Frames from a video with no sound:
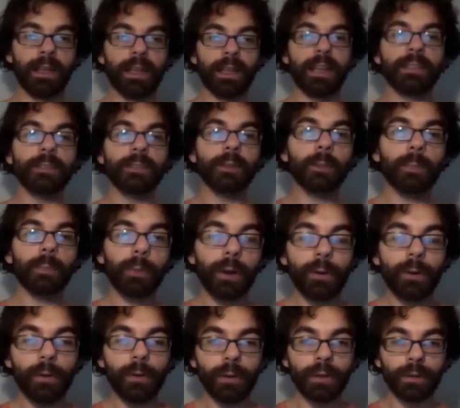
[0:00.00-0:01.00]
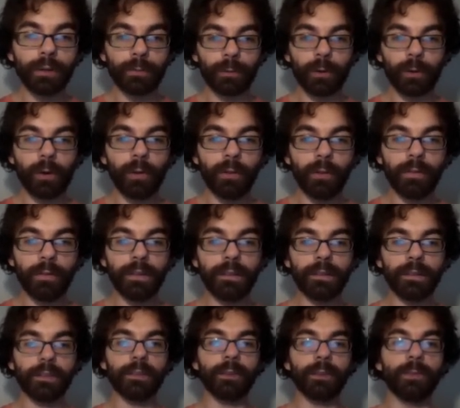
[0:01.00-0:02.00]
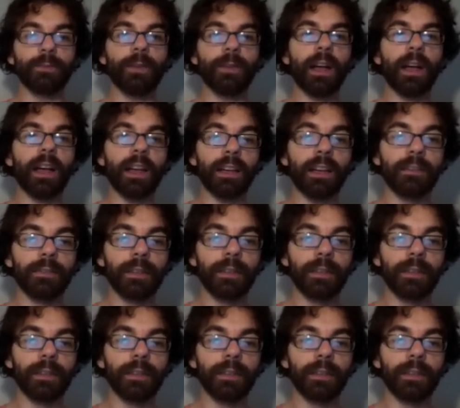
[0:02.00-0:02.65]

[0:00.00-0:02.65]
And so the priority for all of these is still 5.